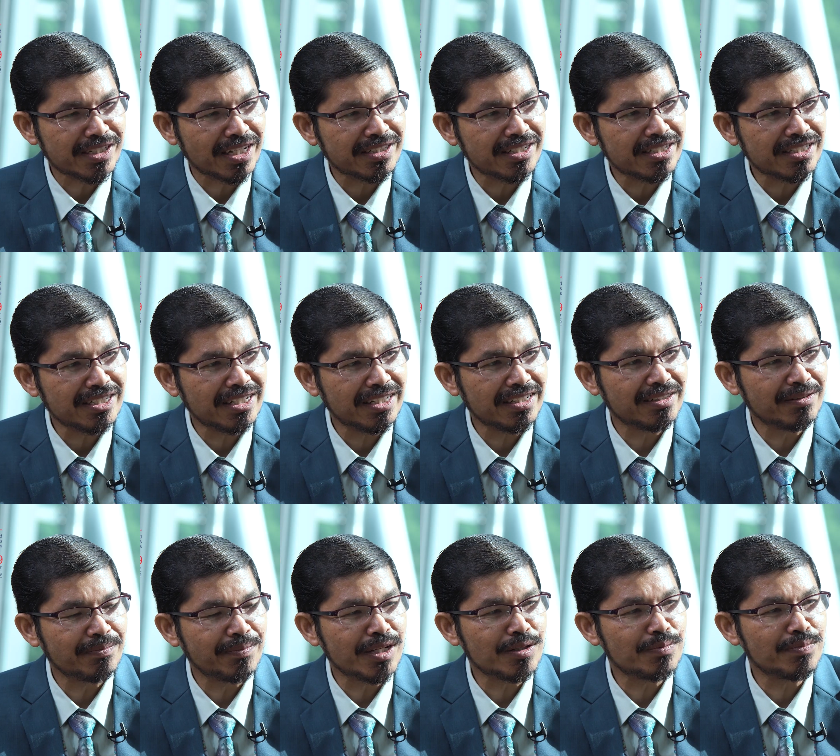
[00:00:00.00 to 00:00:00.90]
the statistics
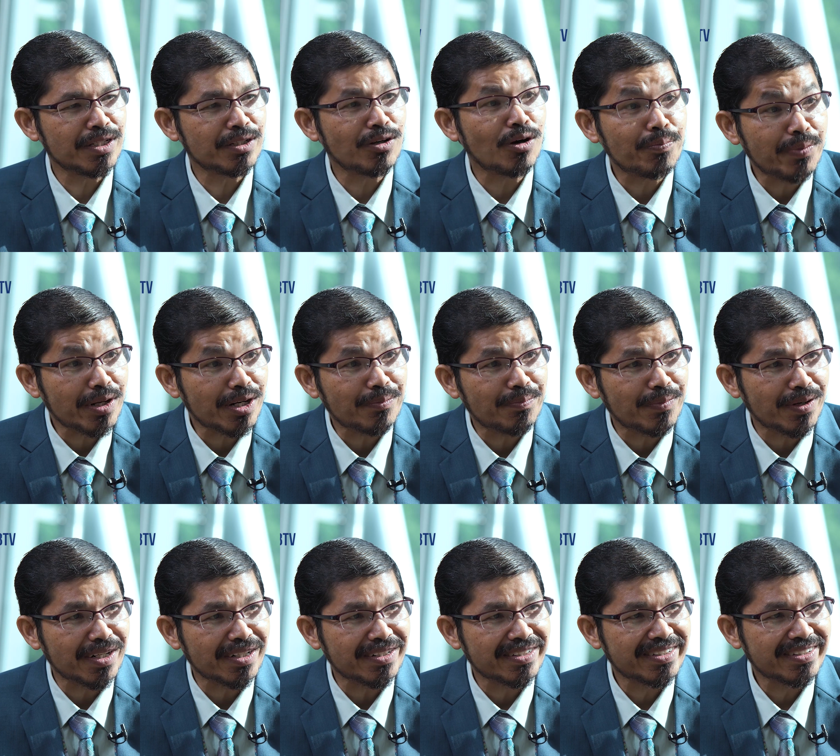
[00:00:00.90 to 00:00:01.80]
must be
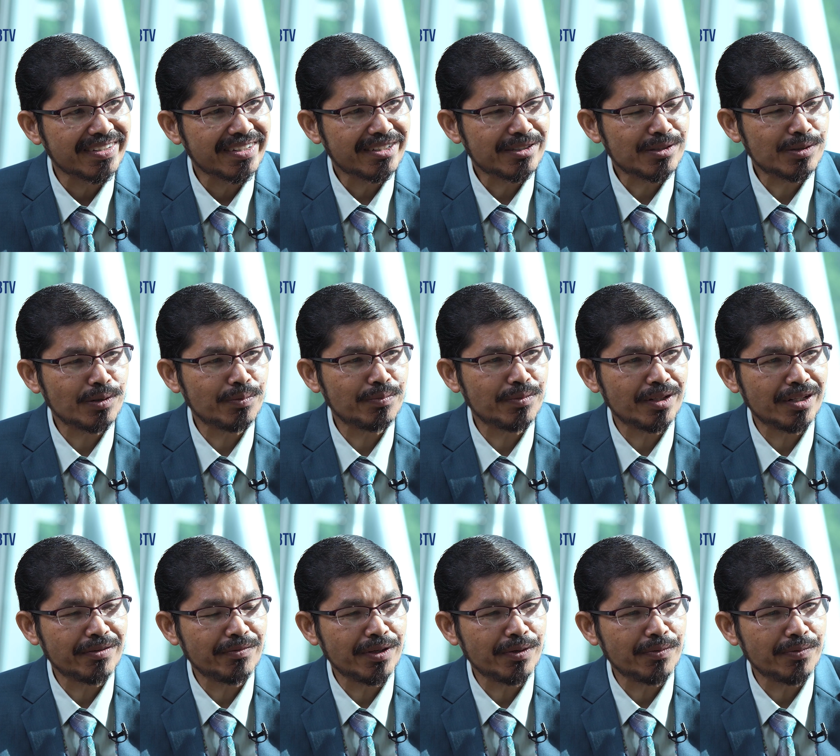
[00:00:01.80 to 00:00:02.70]
comparable. So
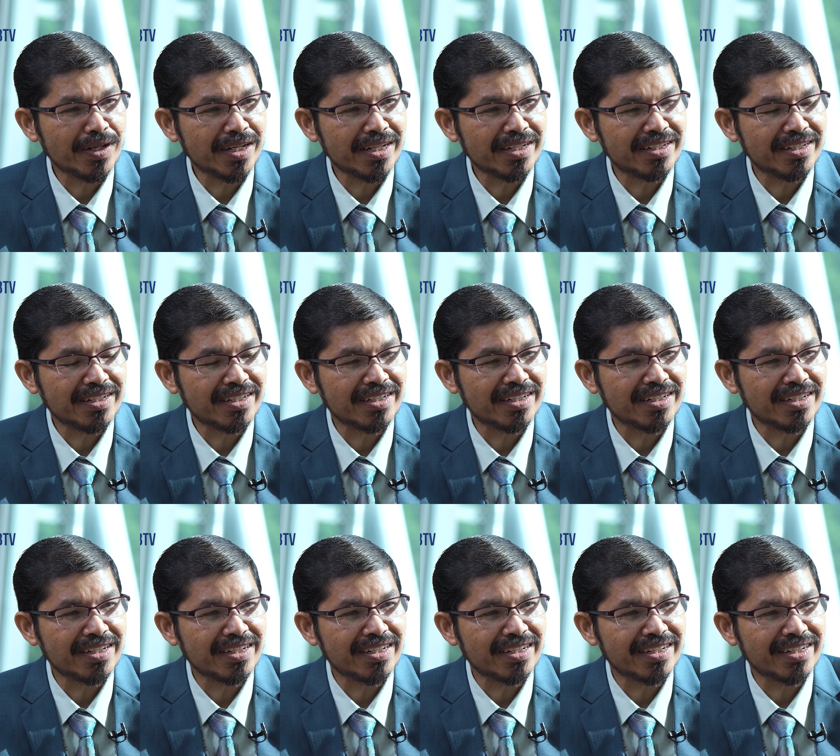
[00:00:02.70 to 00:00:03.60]
we want
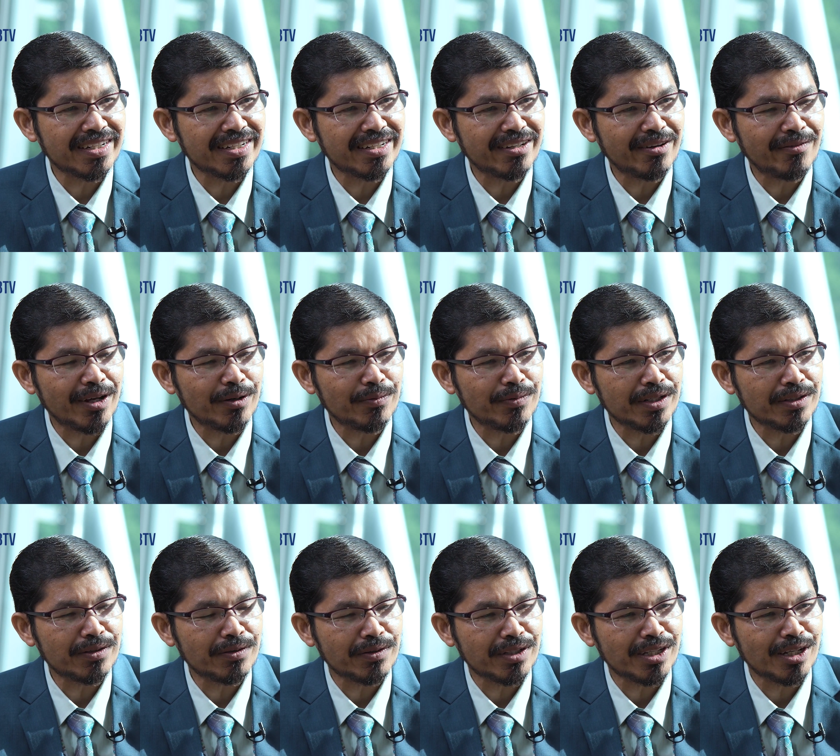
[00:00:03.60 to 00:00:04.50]
uh, when
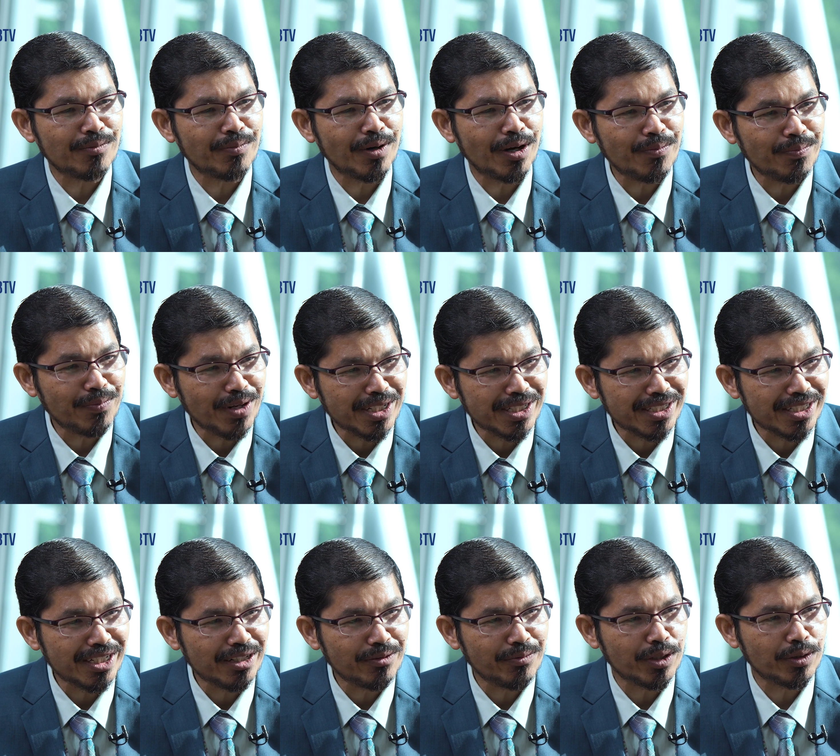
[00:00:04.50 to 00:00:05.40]
we talking about
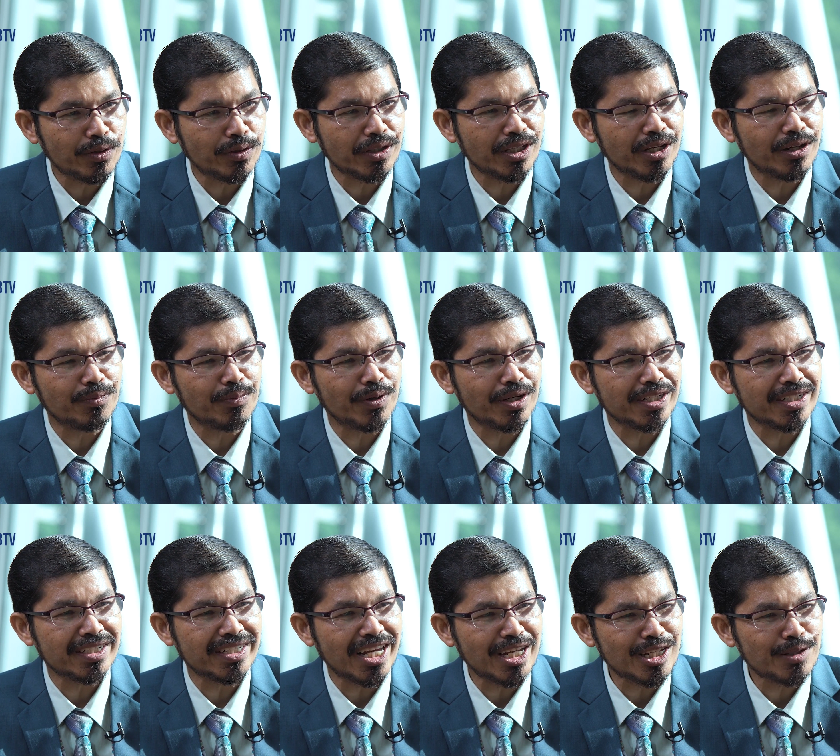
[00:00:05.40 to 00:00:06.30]
inflation, when talking about
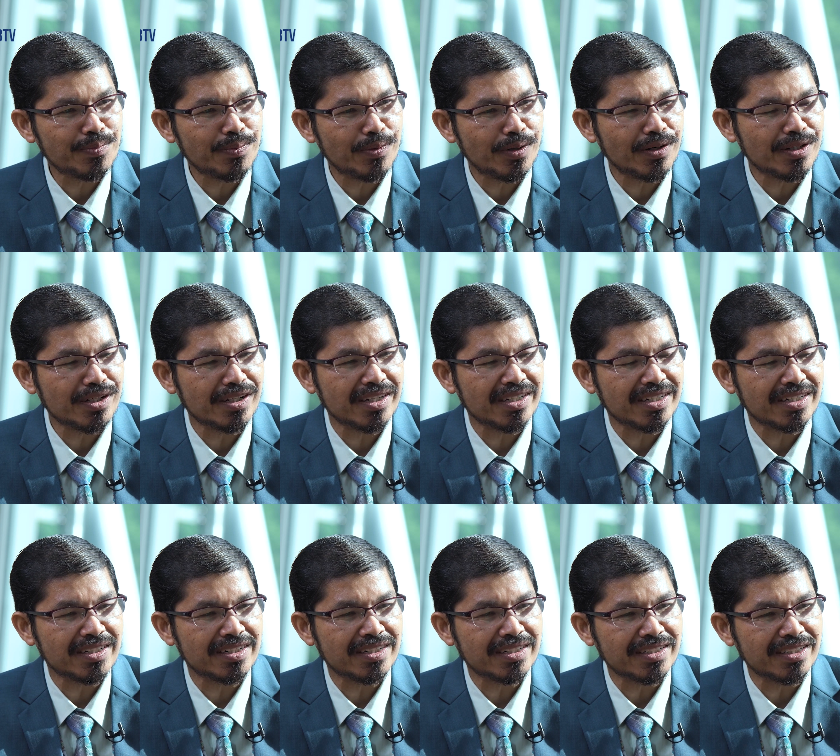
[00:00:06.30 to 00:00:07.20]
the export,
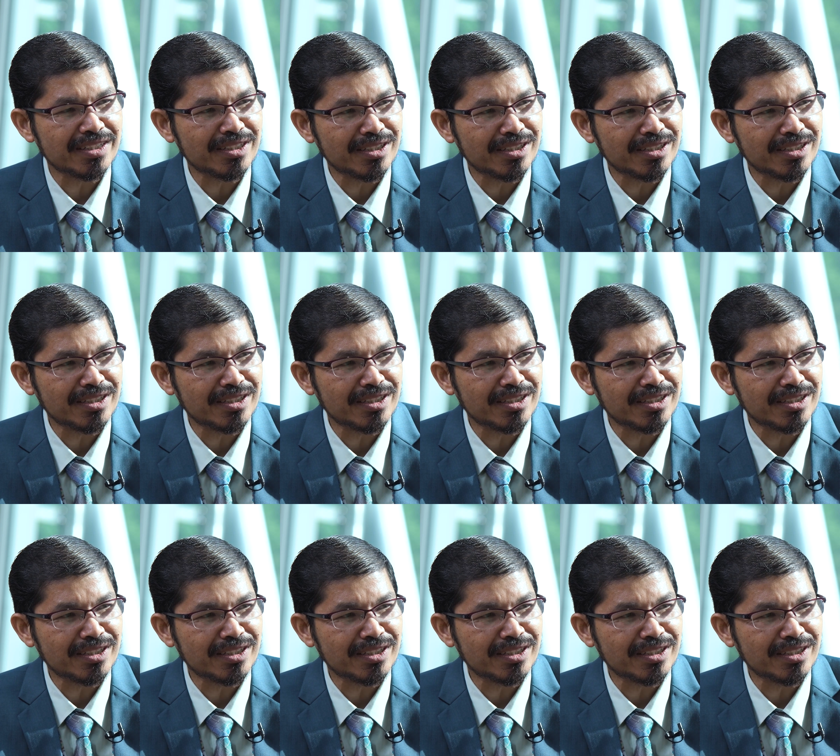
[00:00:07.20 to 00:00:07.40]
uh, the,